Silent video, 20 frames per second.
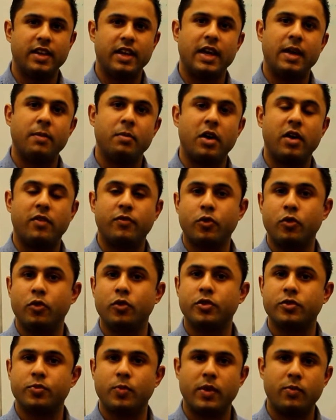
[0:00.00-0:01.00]
Um, of
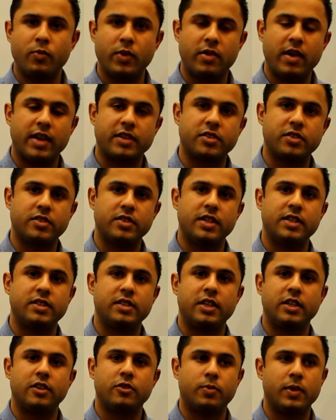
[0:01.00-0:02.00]
course, when we're
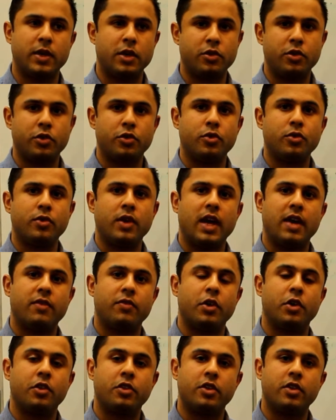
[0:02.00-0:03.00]
exercising as well, you do
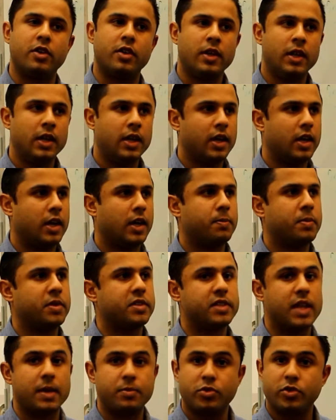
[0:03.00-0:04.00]
have other uh,
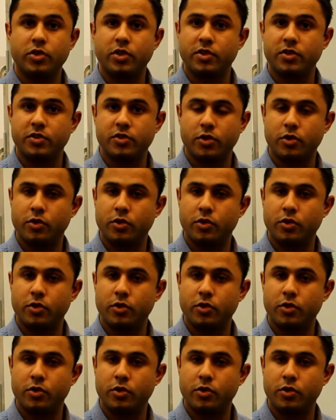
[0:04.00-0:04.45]
perceptions.